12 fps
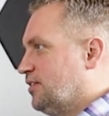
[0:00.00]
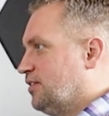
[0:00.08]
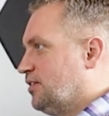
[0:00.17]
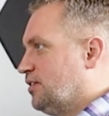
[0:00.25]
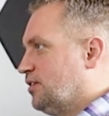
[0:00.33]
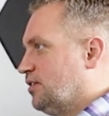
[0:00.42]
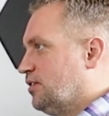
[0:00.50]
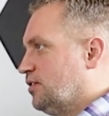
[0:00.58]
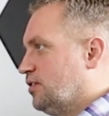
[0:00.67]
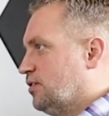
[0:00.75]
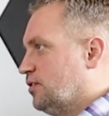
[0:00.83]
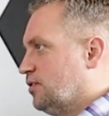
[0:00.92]

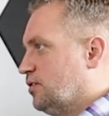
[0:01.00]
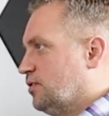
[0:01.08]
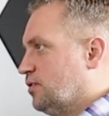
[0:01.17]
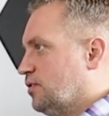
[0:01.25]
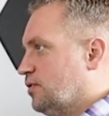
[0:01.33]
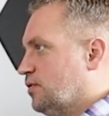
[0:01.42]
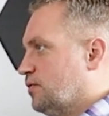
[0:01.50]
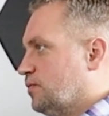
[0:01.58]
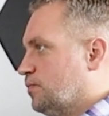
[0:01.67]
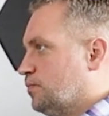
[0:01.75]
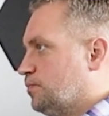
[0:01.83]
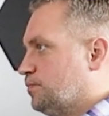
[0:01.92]

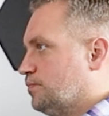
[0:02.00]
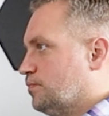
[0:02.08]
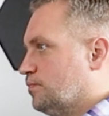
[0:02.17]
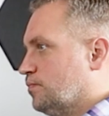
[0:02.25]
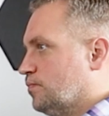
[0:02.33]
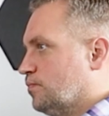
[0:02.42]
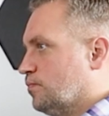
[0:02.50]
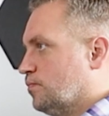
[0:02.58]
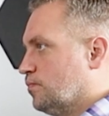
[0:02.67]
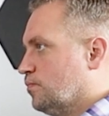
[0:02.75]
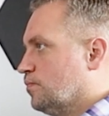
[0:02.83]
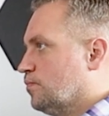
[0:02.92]

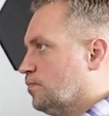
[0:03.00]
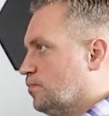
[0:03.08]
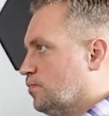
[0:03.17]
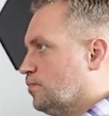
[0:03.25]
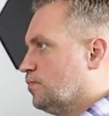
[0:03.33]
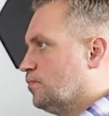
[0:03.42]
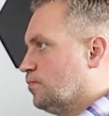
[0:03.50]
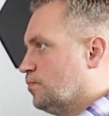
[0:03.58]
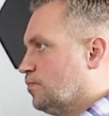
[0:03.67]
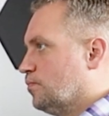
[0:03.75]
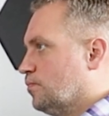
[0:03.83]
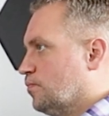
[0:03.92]

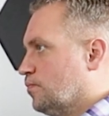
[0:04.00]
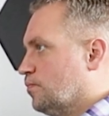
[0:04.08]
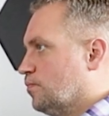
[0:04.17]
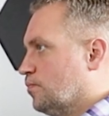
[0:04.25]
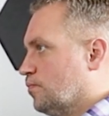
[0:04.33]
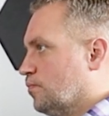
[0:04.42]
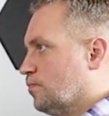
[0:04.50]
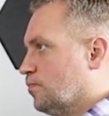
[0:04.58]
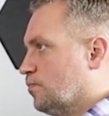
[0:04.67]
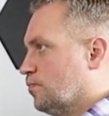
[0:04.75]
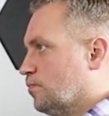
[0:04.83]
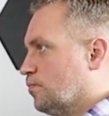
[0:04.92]

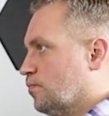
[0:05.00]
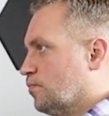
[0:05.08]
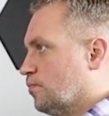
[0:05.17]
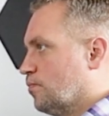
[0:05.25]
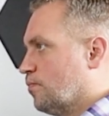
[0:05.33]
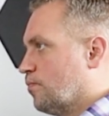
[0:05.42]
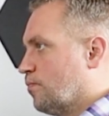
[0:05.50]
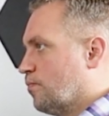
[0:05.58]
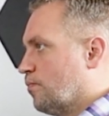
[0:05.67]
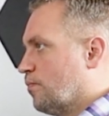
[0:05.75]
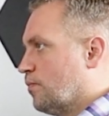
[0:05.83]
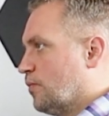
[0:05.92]

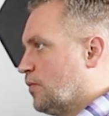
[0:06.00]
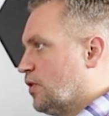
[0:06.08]
The person shown says nothing.